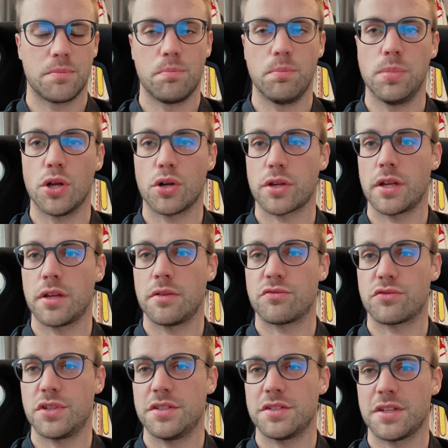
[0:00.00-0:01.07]
blocking,
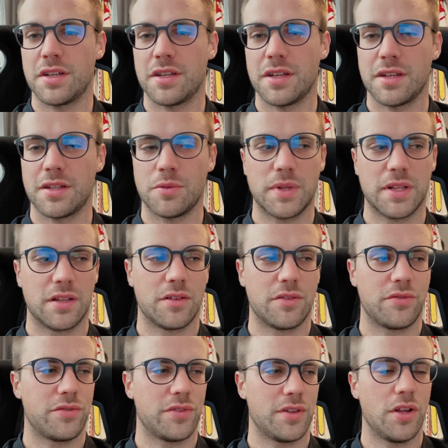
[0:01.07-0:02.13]
freezing in the middle
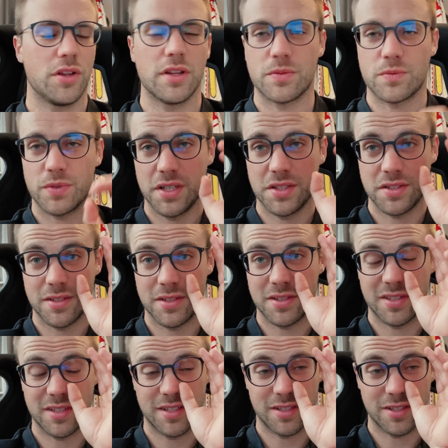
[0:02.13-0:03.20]
of online
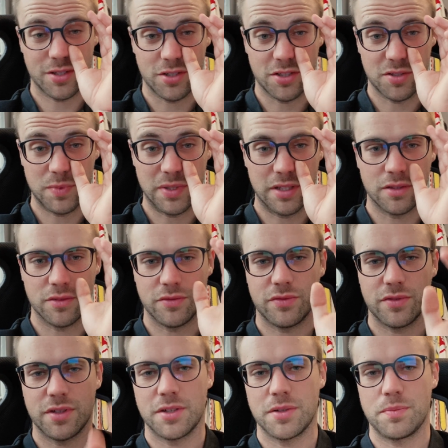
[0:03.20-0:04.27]
races, and cost me a lot
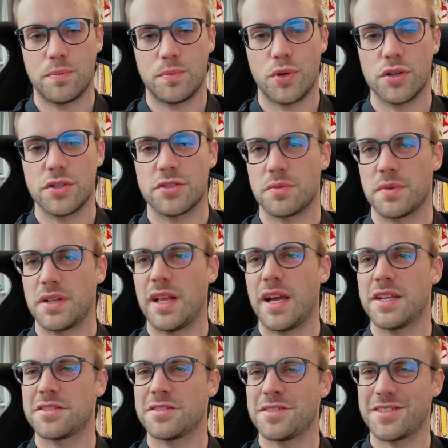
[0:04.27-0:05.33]
of points on my
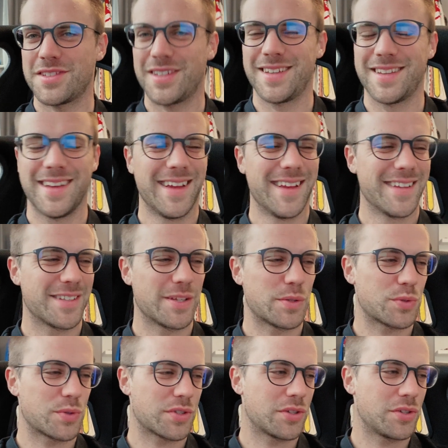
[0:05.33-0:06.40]
license, so
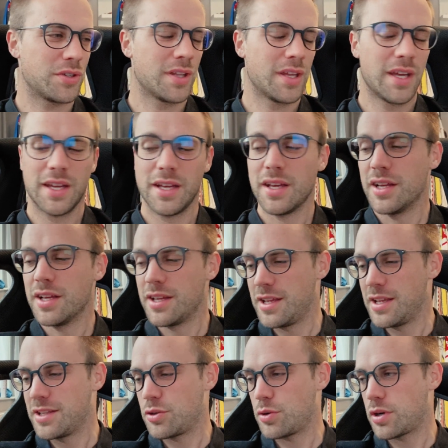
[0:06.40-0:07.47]
which wasn't good.
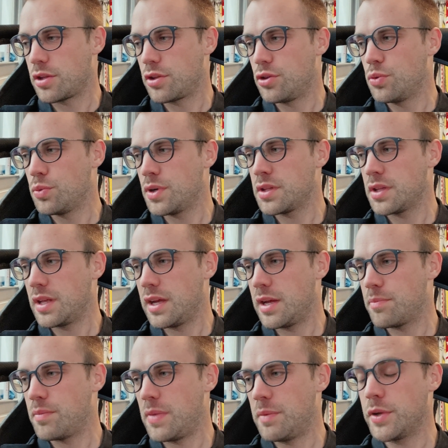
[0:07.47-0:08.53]
So I got a new one.
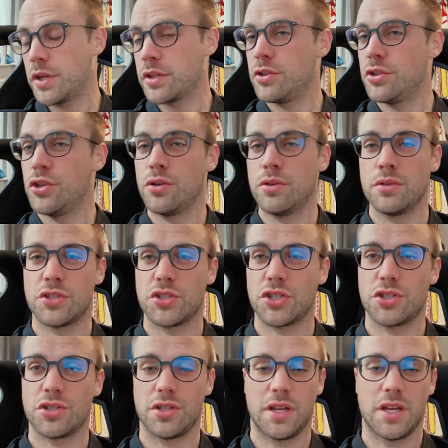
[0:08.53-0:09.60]
I'm not a
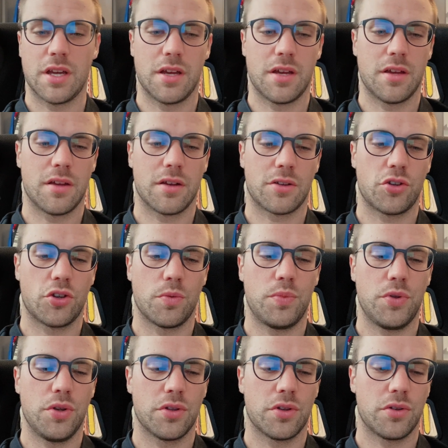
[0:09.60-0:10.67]
huge
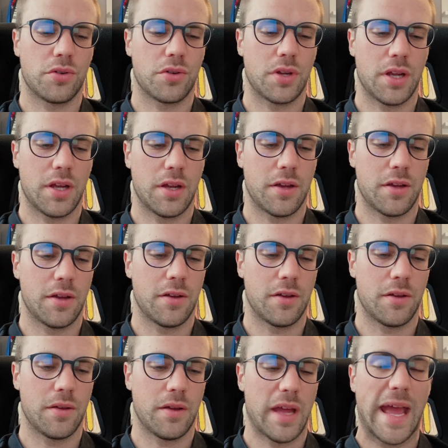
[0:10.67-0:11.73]
computer
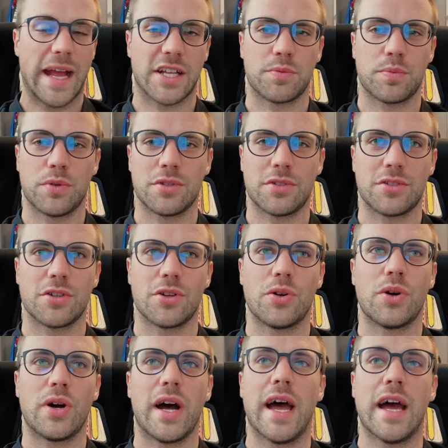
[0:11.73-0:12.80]
expert,
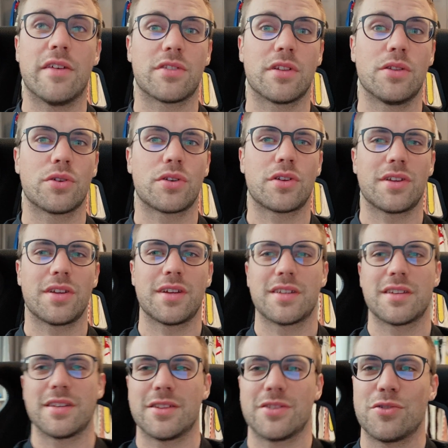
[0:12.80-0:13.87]
so I have to look
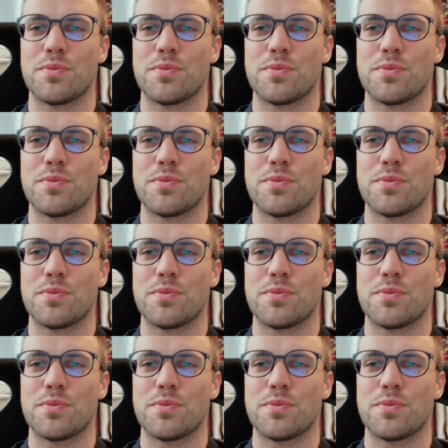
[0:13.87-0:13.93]
into